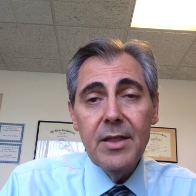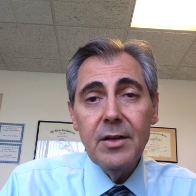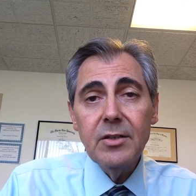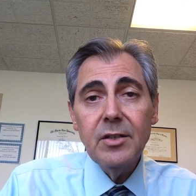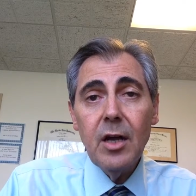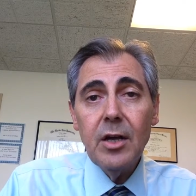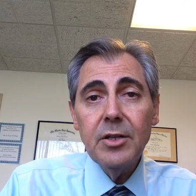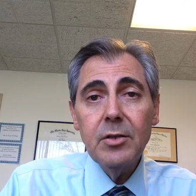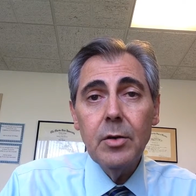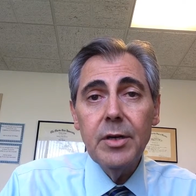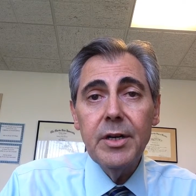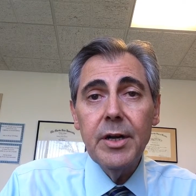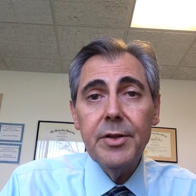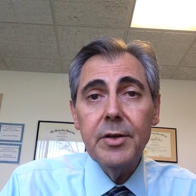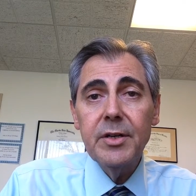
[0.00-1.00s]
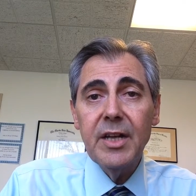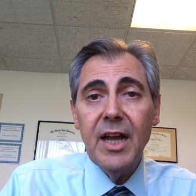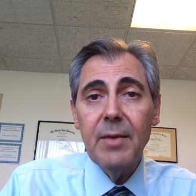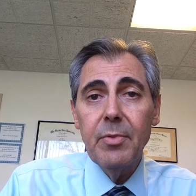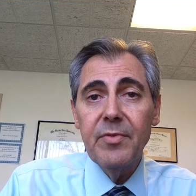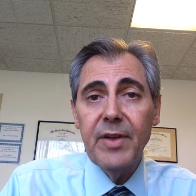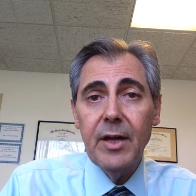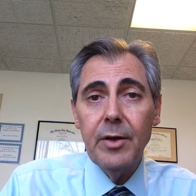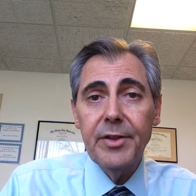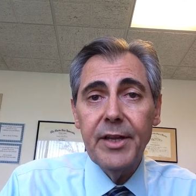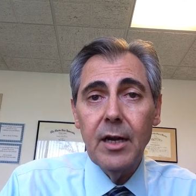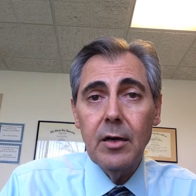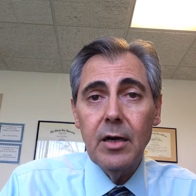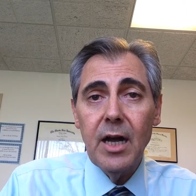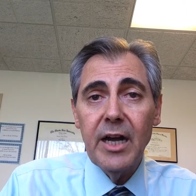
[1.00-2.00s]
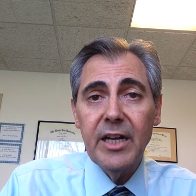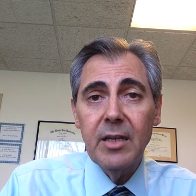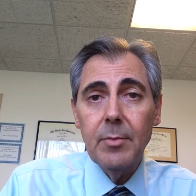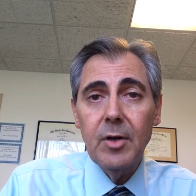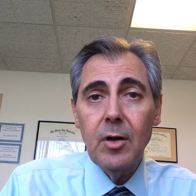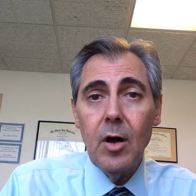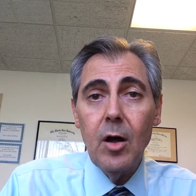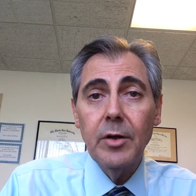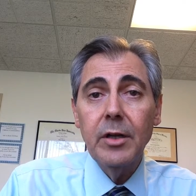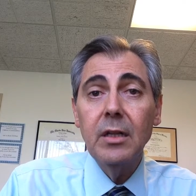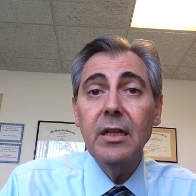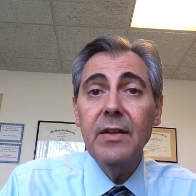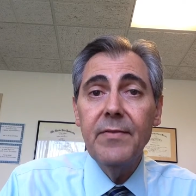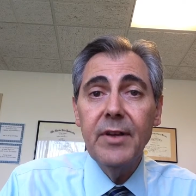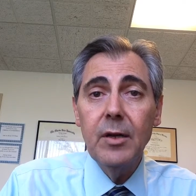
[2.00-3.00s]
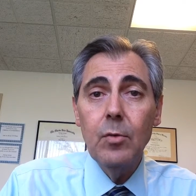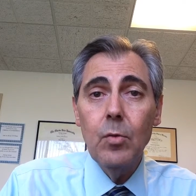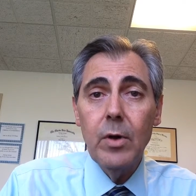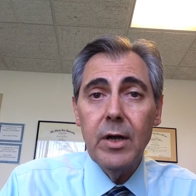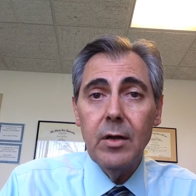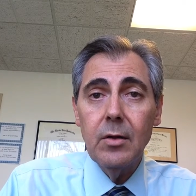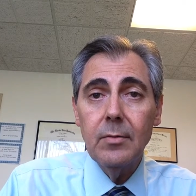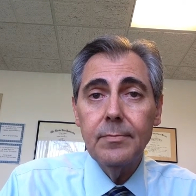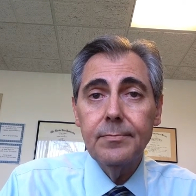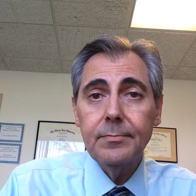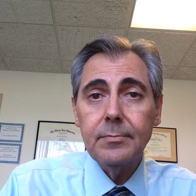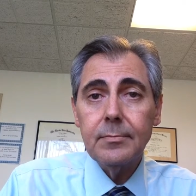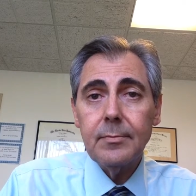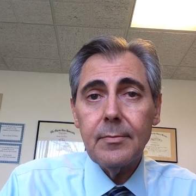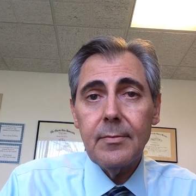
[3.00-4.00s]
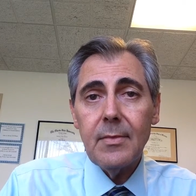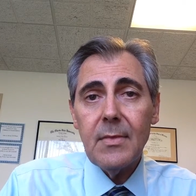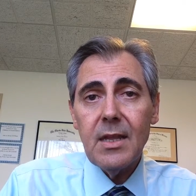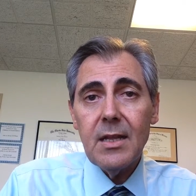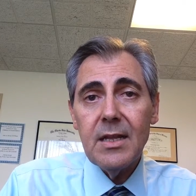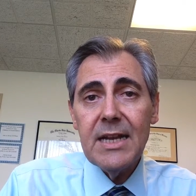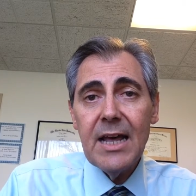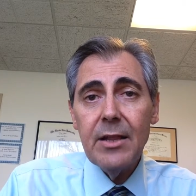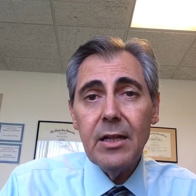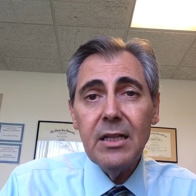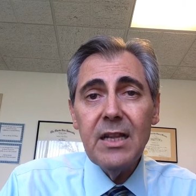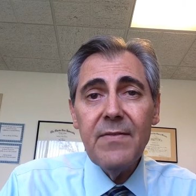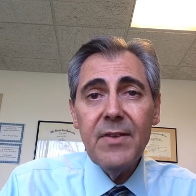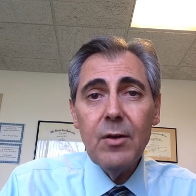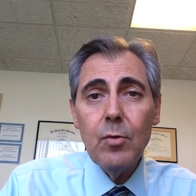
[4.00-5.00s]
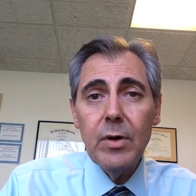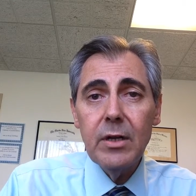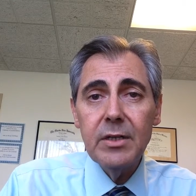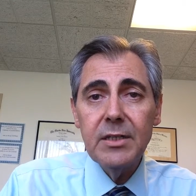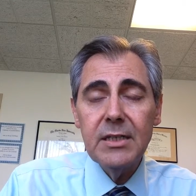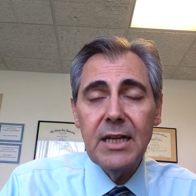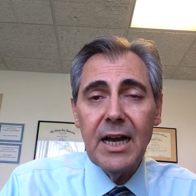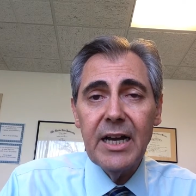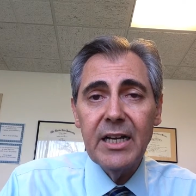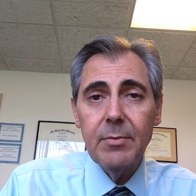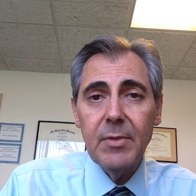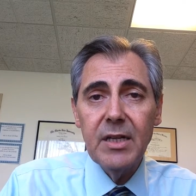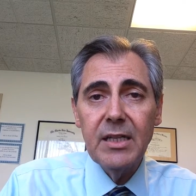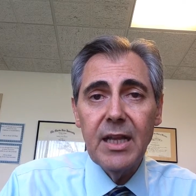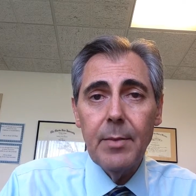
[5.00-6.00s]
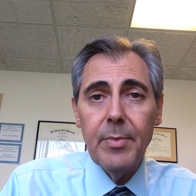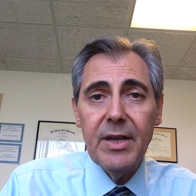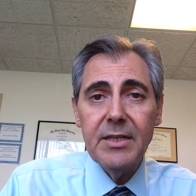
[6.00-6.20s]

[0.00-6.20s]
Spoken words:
There's also another type of healthcare document called the living will. Now, the living will is a document that